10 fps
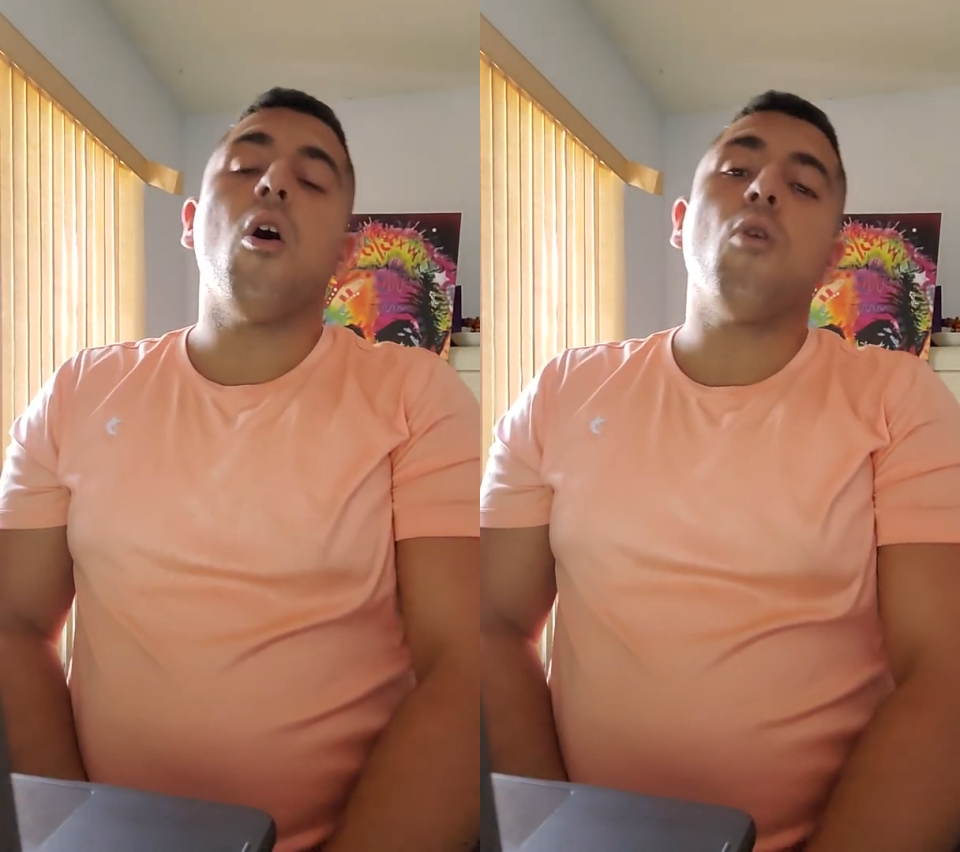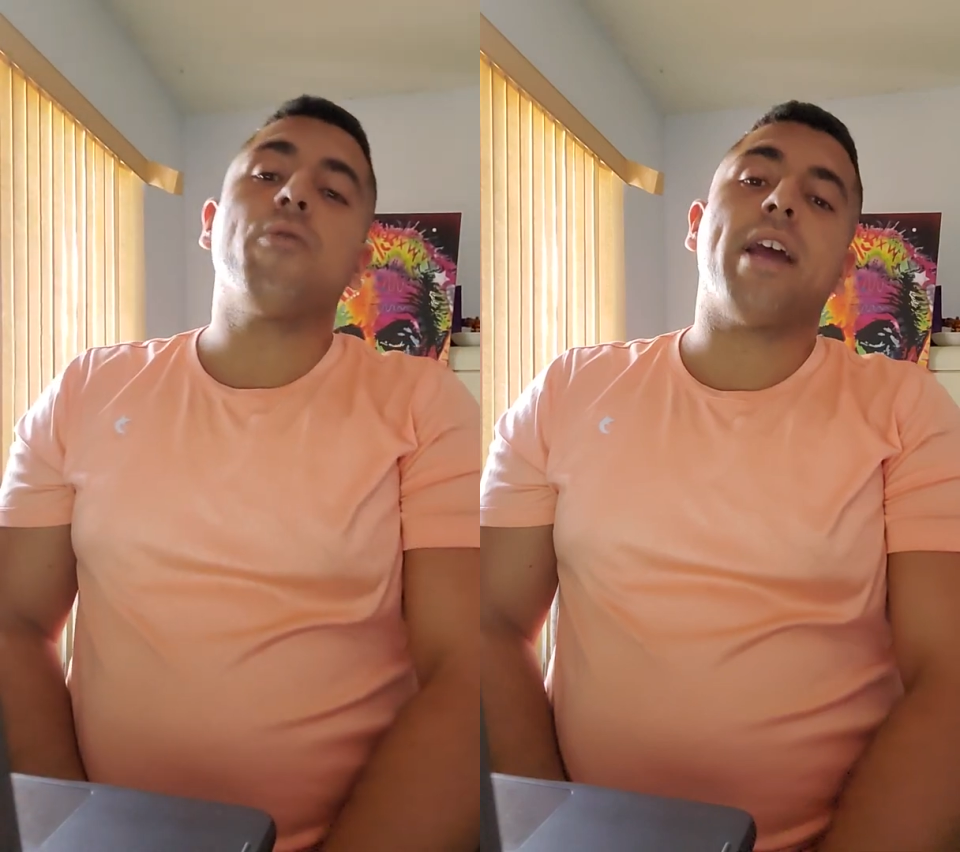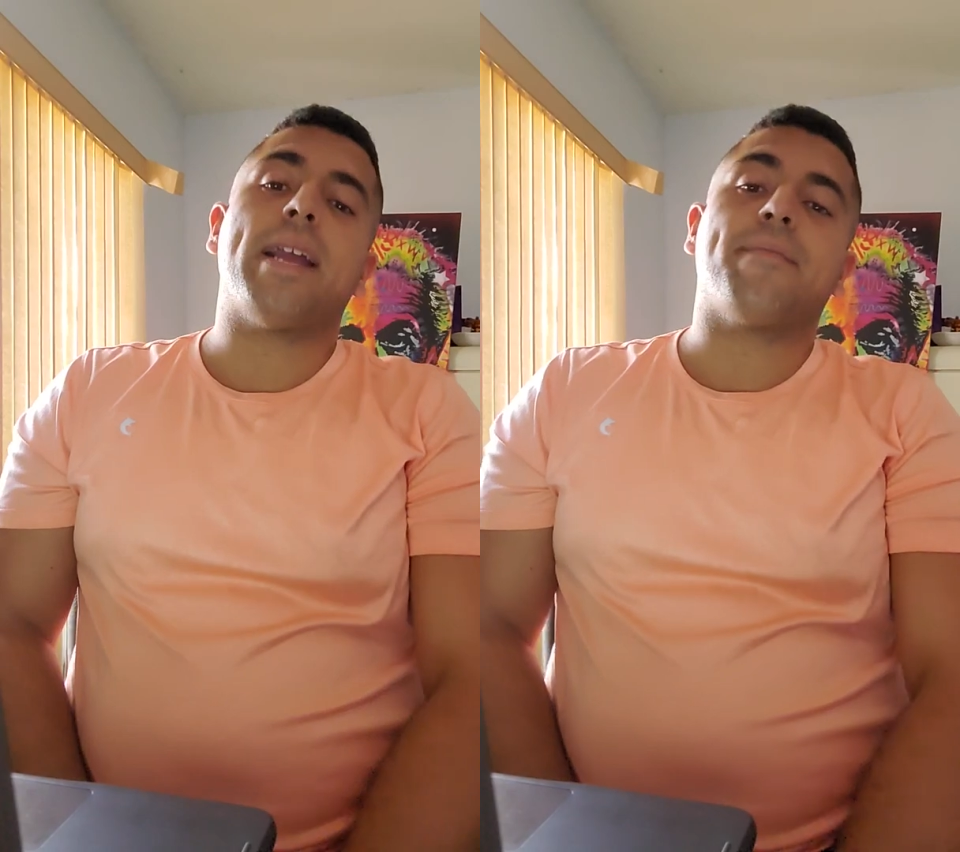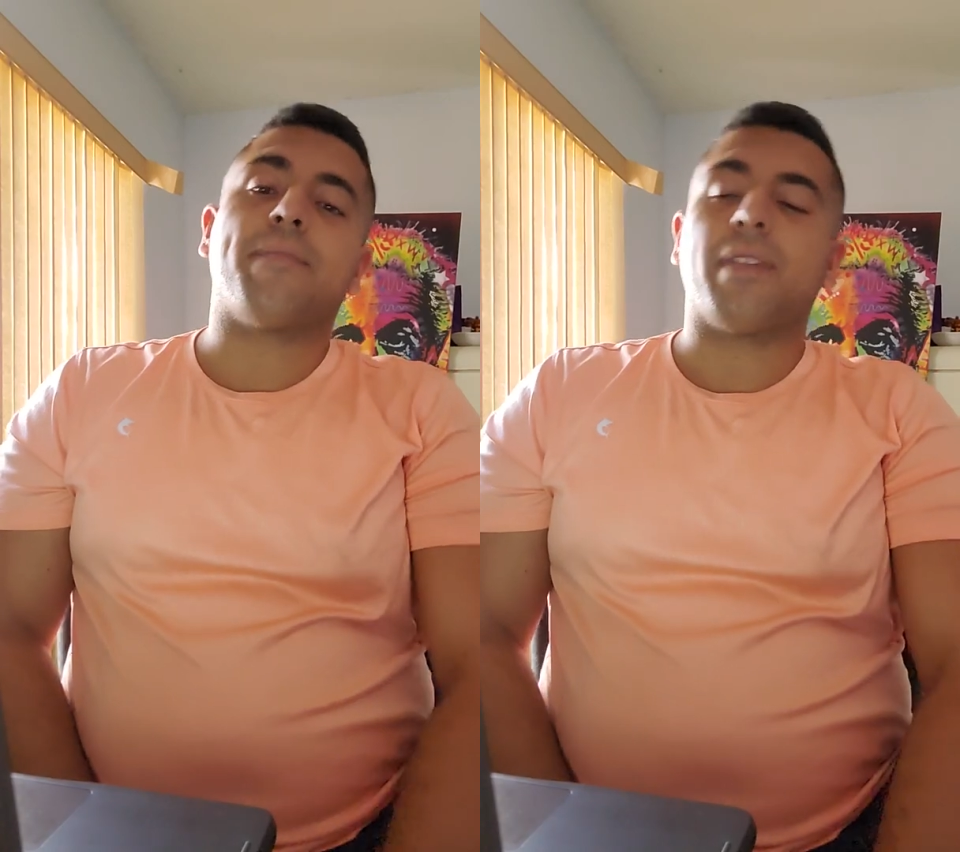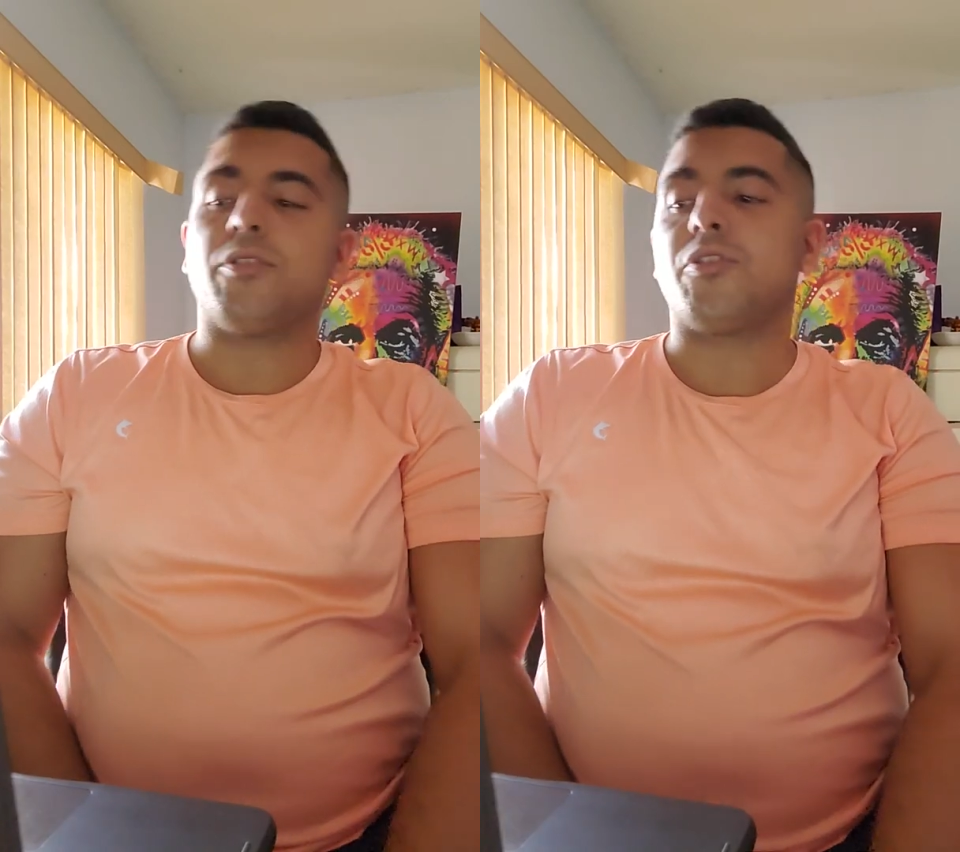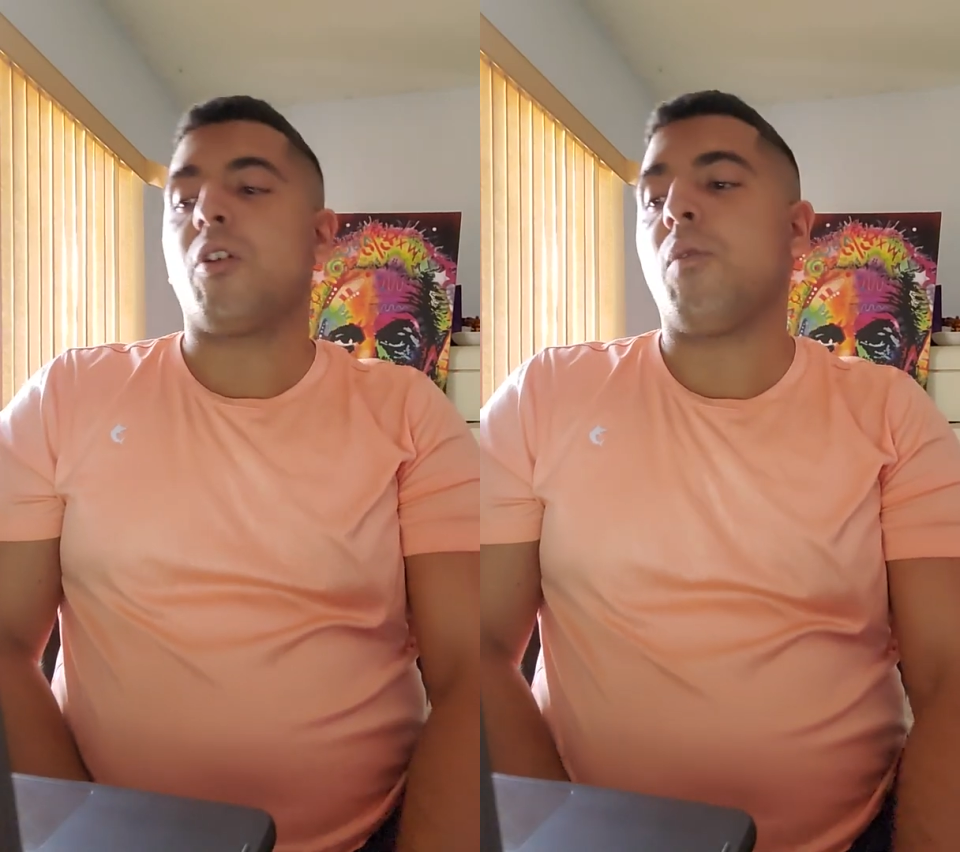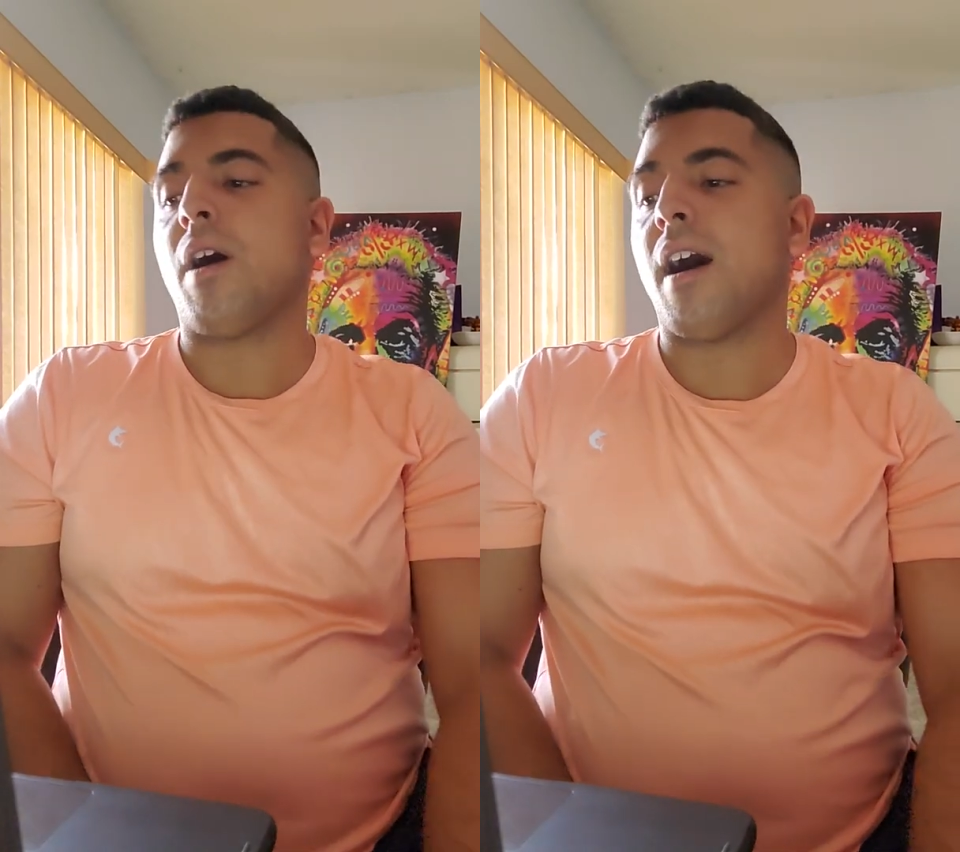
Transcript: Okay, so